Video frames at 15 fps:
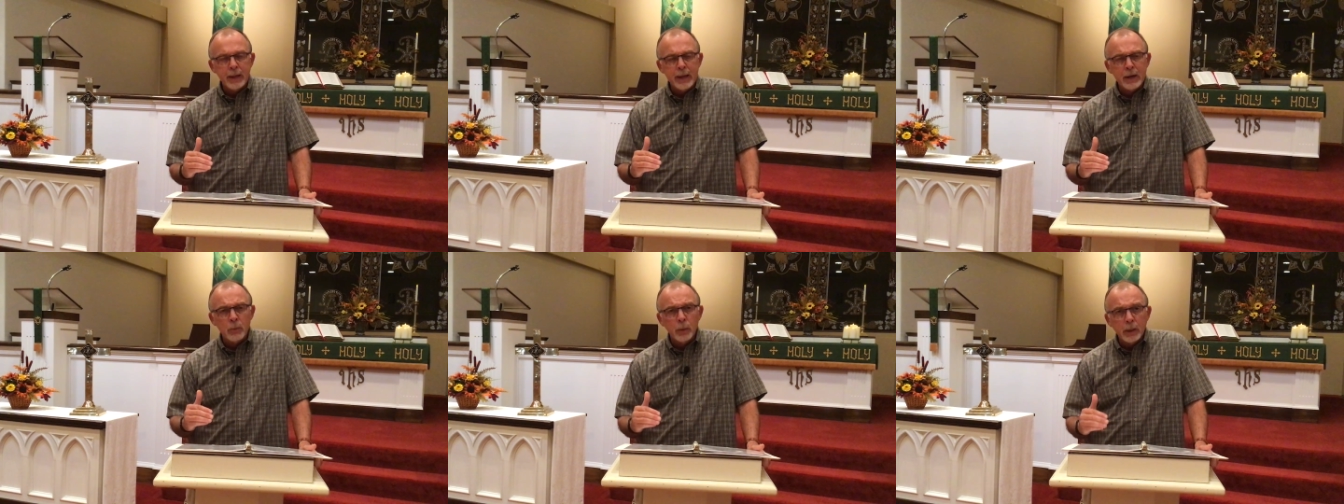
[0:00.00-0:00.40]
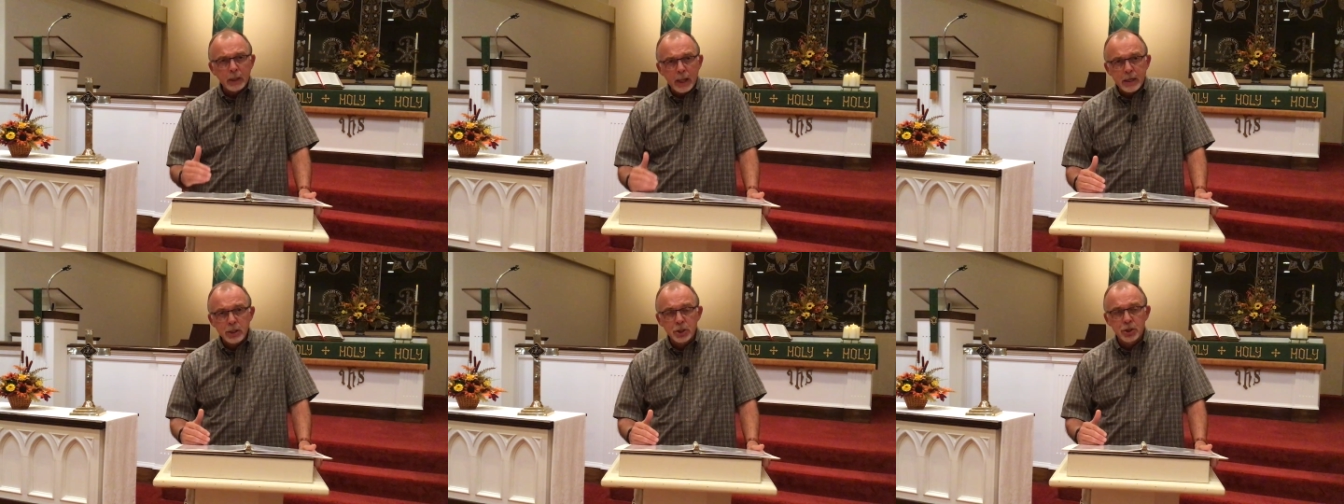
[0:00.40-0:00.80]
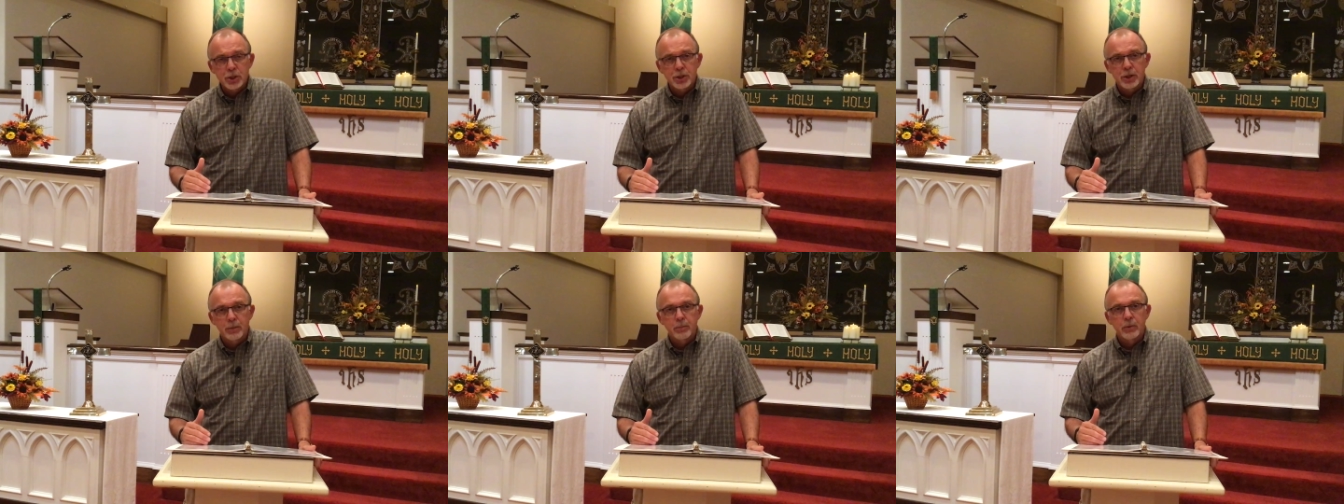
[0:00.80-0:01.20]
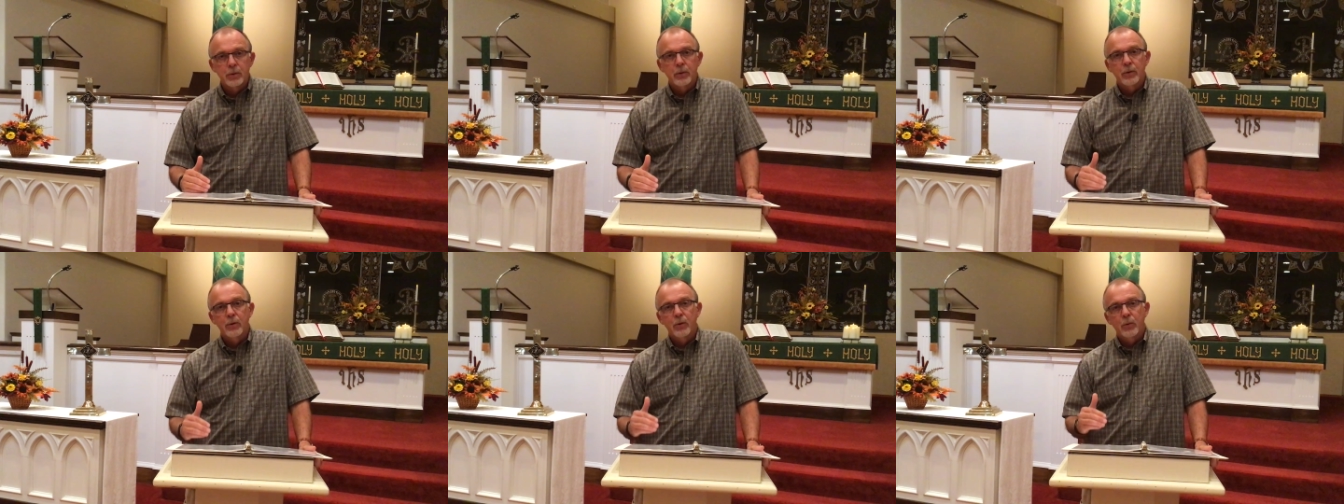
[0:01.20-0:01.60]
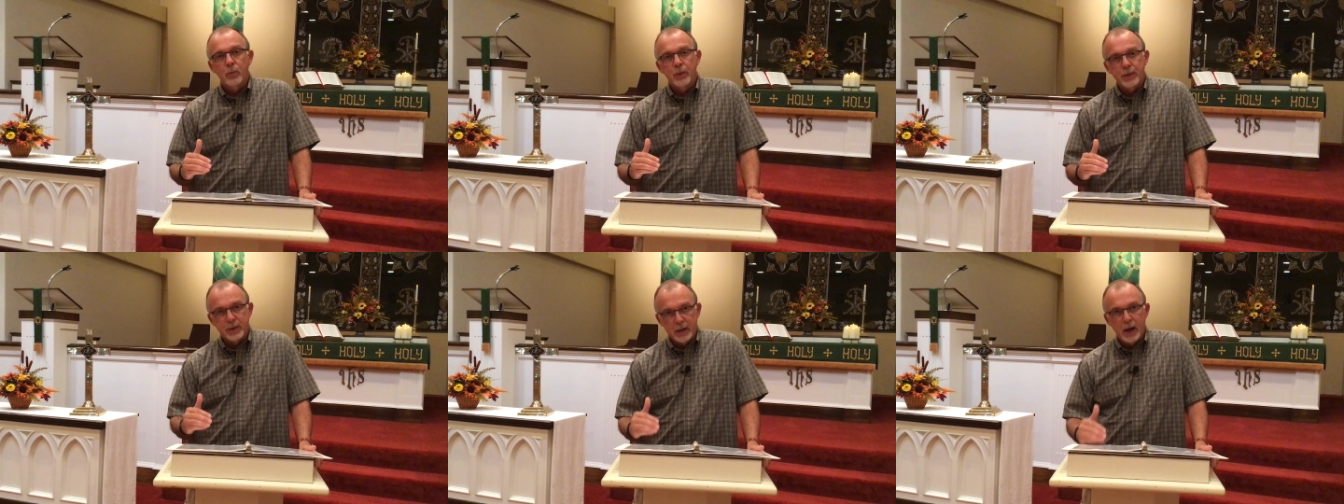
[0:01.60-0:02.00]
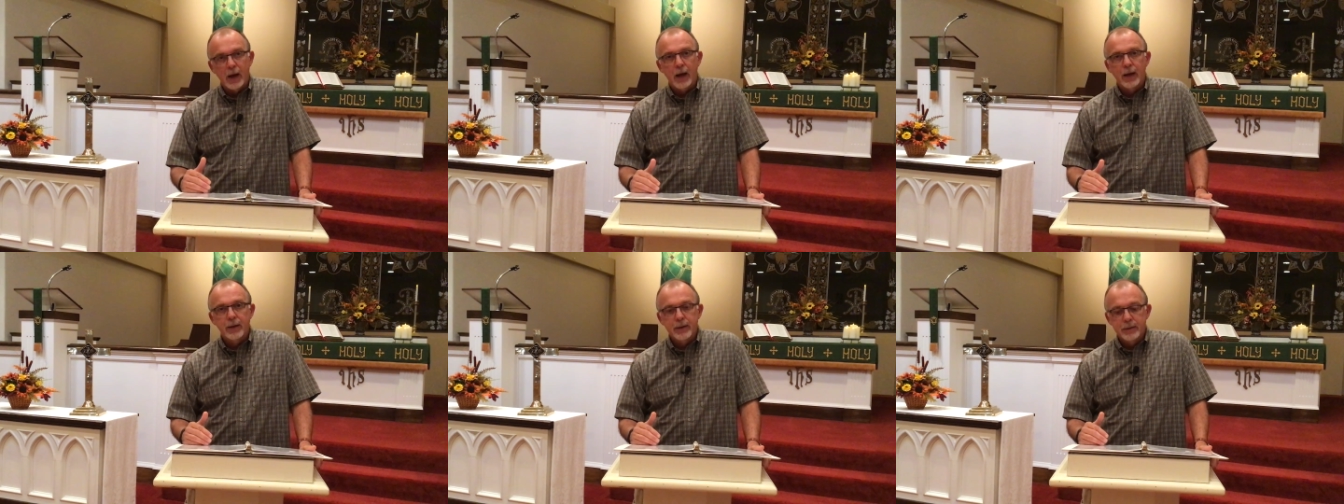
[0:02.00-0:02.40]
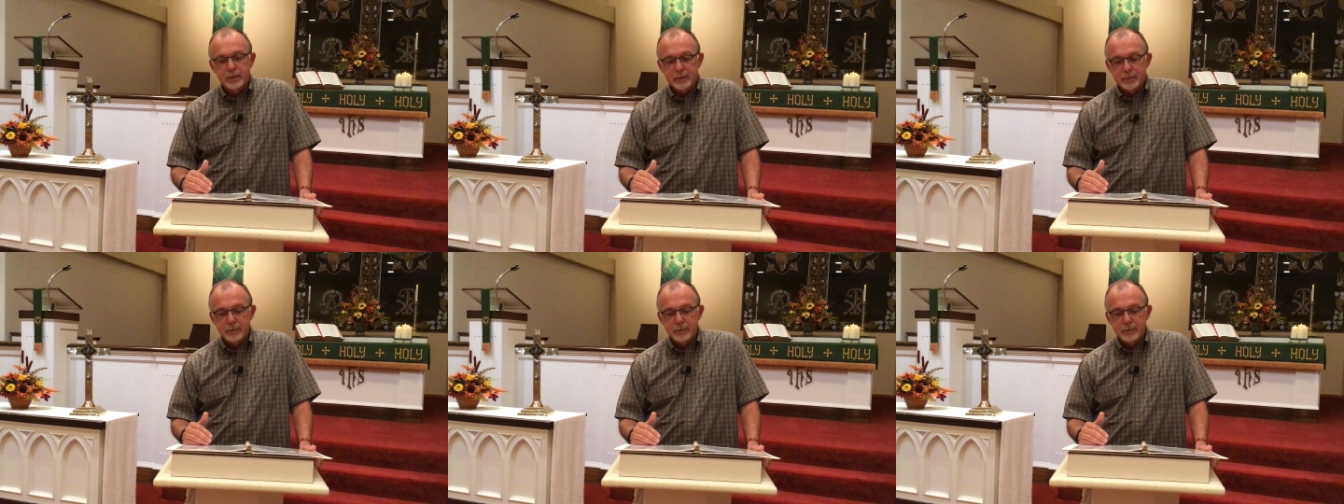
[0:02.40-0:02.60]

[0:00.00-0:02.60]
in a relationship with God.